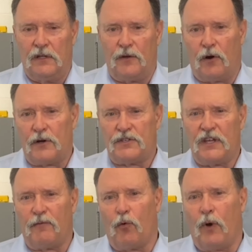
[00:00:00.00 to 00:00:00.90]
There are
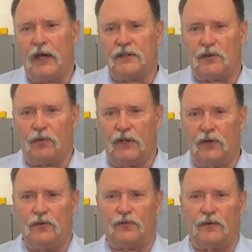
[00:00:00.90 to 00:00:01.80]
several ways to
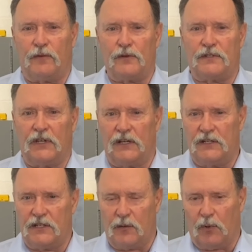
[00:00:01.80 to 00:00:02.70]
reduce reverse tonnage
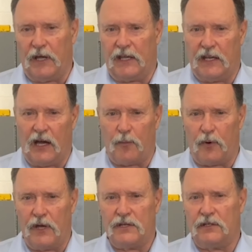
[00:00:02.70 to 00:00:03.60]
in a blanking
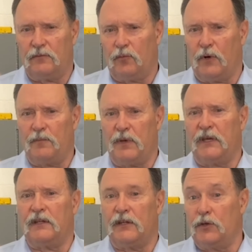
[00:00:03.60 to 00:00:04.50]
operation, one
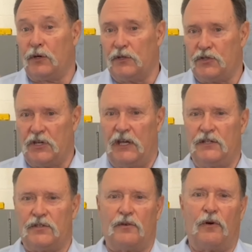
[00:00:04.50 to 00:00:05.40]
being that you can
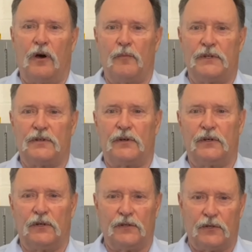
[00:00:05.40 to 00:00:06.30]
change the raw
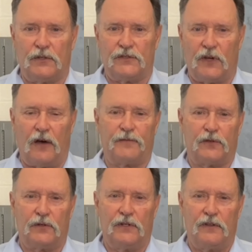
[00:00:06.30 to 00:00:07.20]
material to a
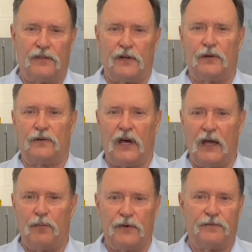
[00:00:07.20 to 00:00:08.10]
softer and thinner
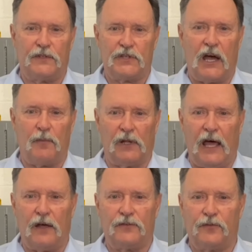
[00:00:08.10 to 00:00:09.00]
type if the job
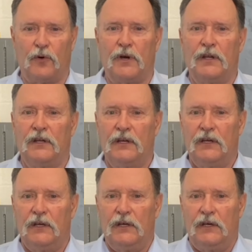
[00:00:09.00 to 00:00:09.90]
allows for it.
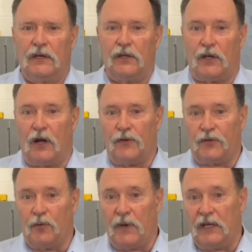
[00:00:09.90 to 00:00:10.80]
You could
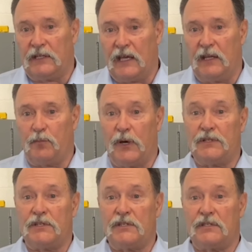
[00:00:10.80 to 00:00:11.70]
also maintain
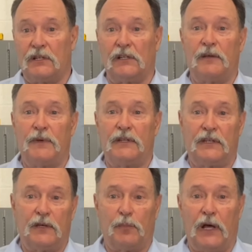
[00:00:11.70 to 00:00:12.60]
punches to limit
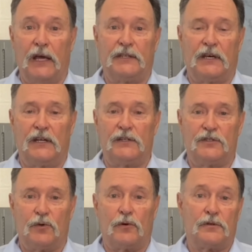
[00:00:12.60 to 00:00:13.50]
the applied tonnage
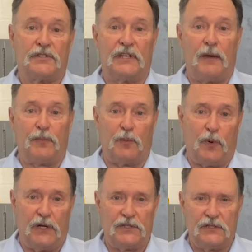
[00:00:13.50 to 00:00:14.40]
or step the
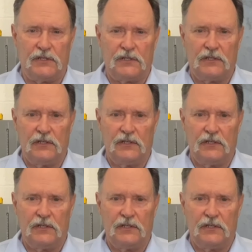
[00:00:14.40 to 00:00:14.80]
punches.